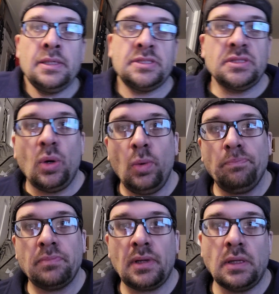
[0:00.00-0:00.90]

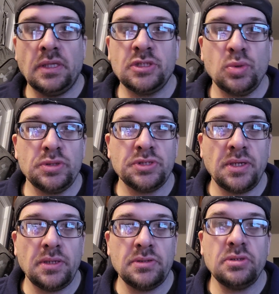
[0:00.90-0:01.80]
So, let's switch
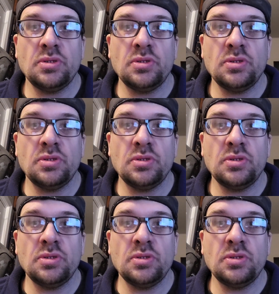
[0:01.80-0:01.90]
gears.